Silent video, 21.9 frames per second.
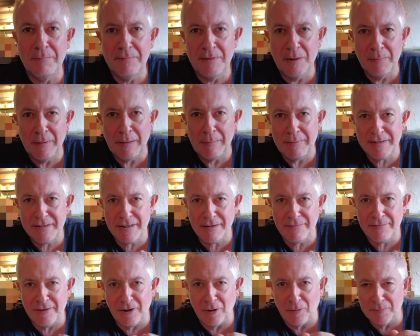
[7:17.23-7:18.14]
the
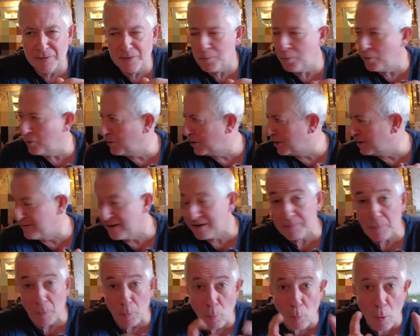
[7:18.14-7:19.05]
BBC film To Walk
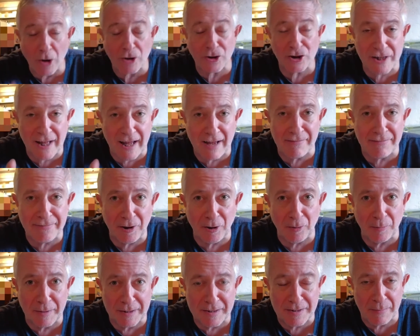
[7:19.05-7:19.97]
Invisible, watch that
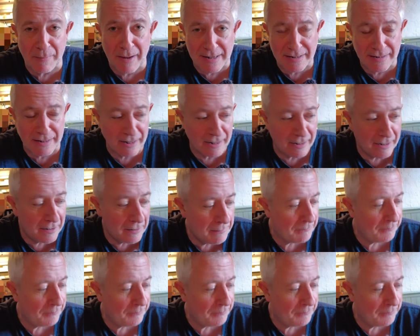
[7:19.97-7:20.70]
film, it's amazing.